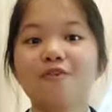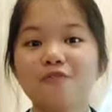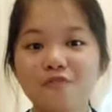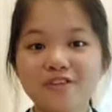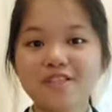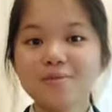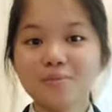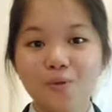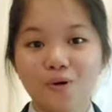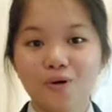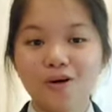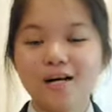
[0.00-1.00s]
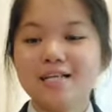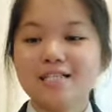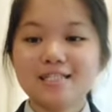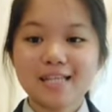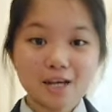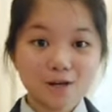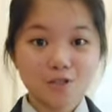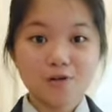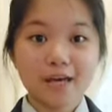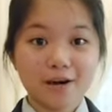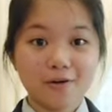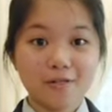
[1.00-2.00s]
Furthermore, science also
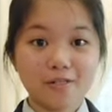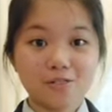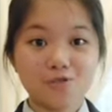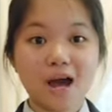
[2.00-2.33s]
helps us to